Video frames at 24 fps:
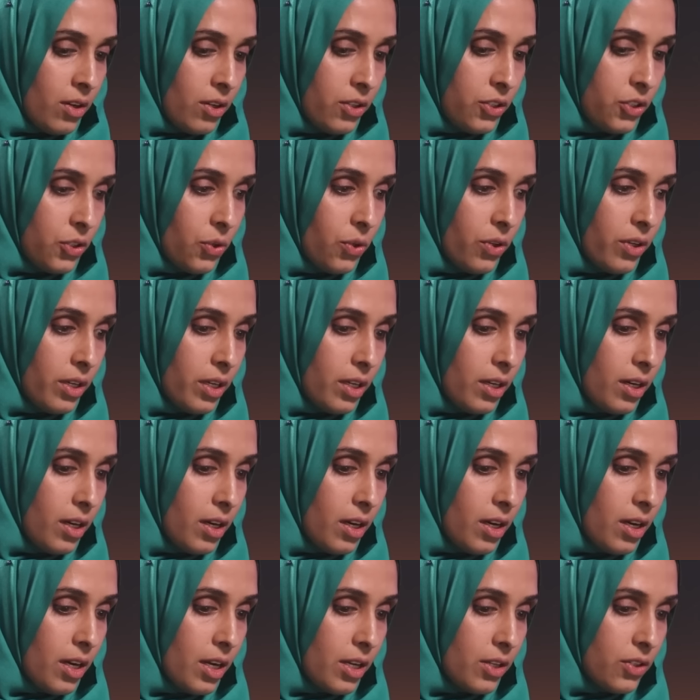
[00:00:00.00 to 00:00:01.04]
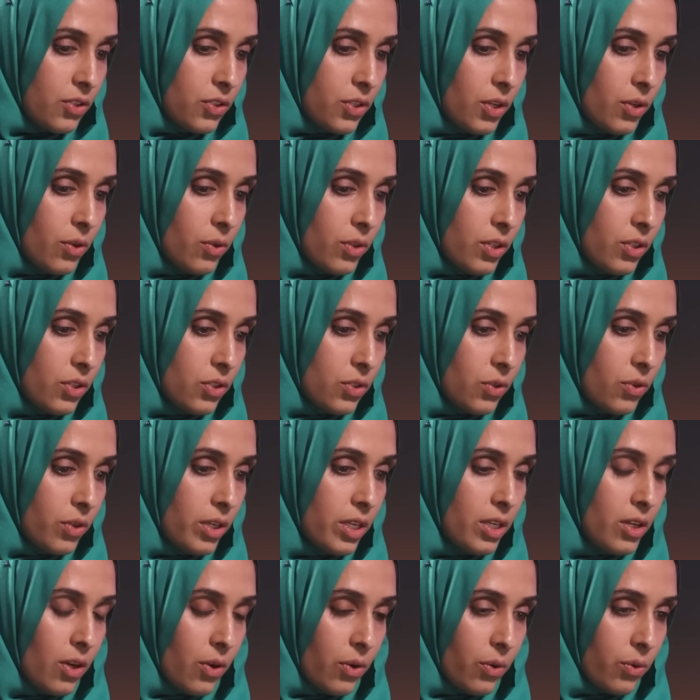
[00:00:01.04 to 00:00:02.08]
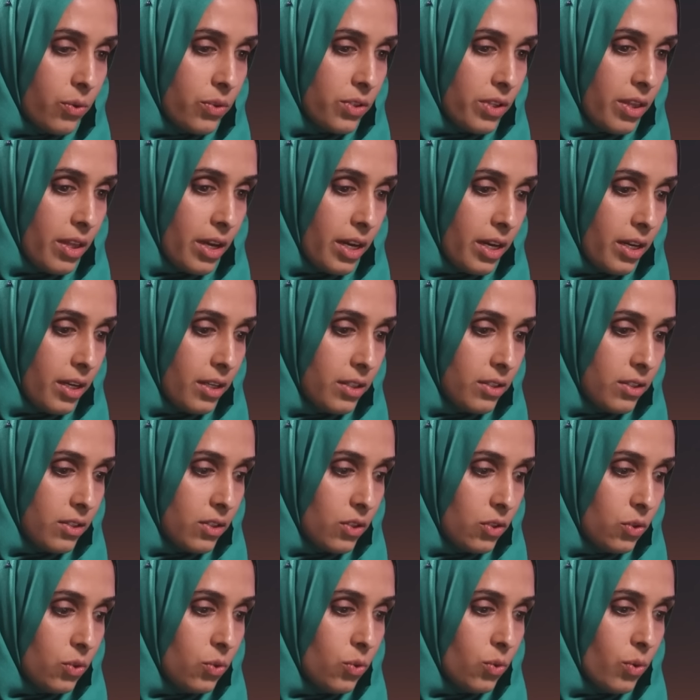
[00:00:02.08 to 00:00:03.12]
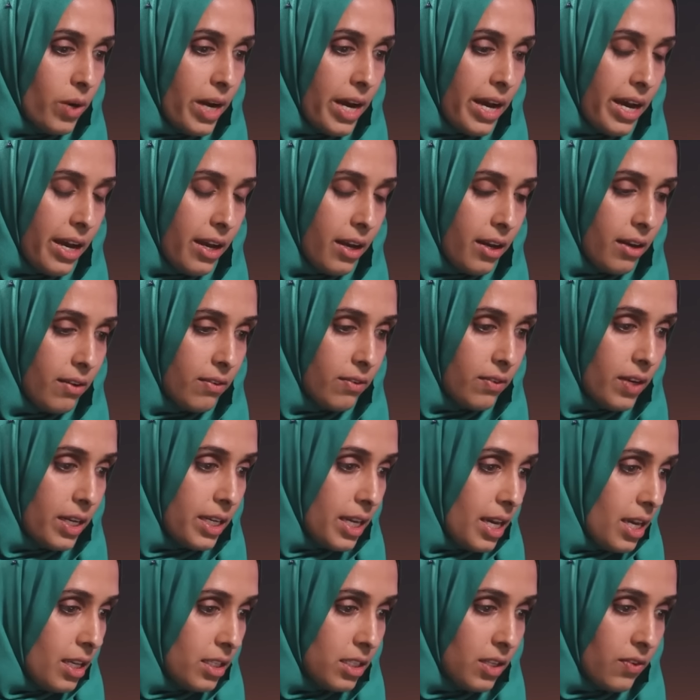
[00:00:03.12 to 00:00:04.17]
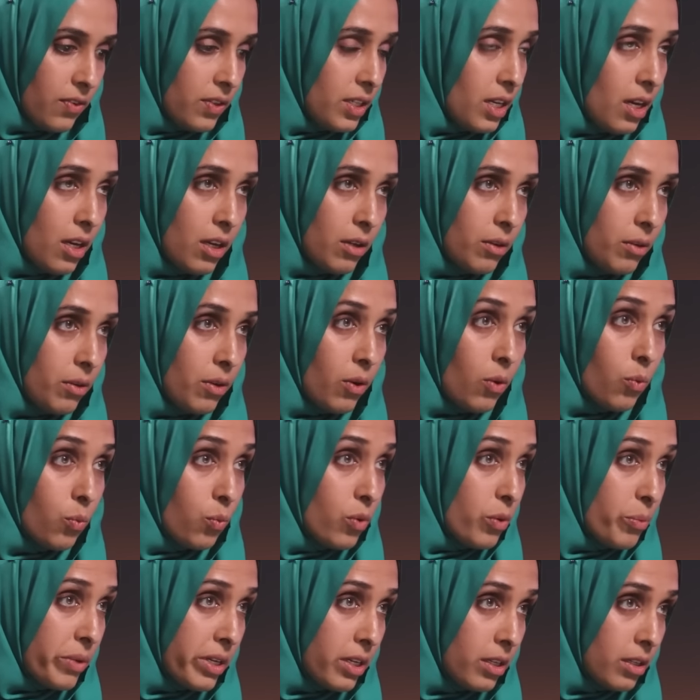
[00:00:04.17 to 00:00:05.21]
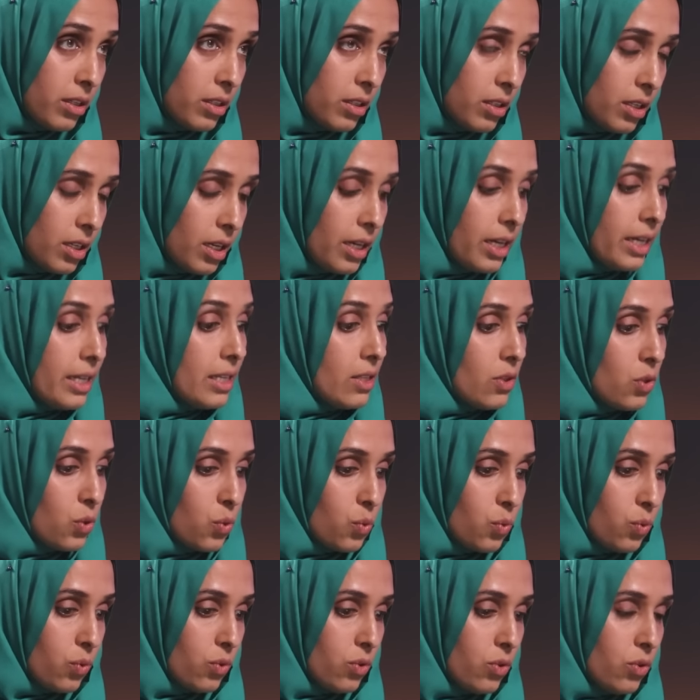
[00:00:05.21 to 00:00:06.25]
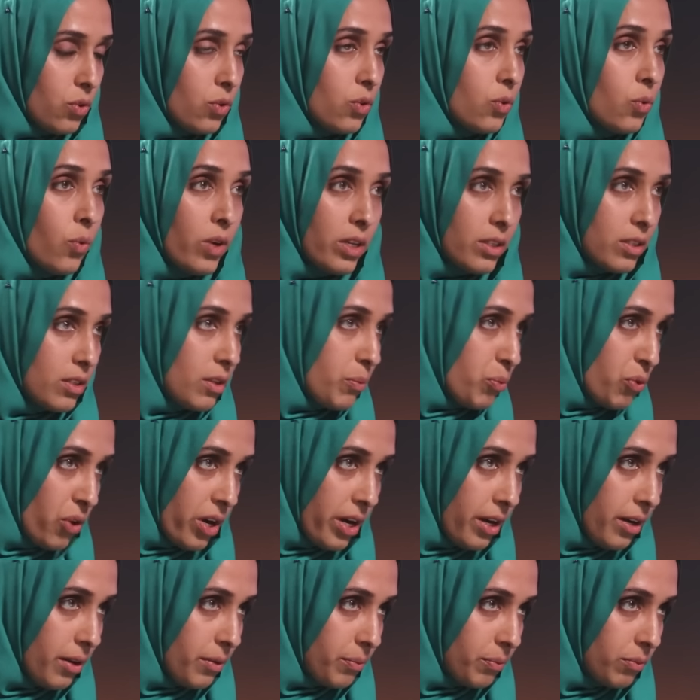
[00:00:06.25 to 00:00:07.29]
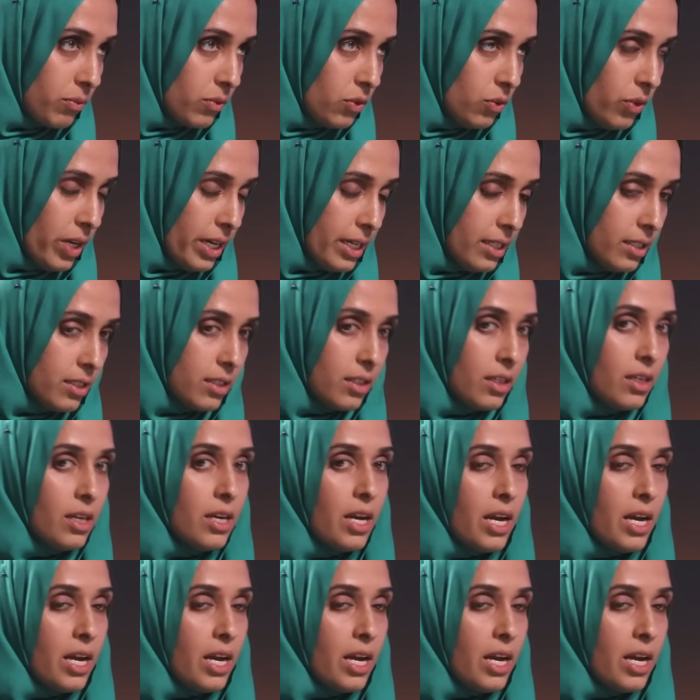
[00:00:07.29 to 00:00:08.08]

Sure. So the story goes that you have a case of a young woman in school who wants to pray, right?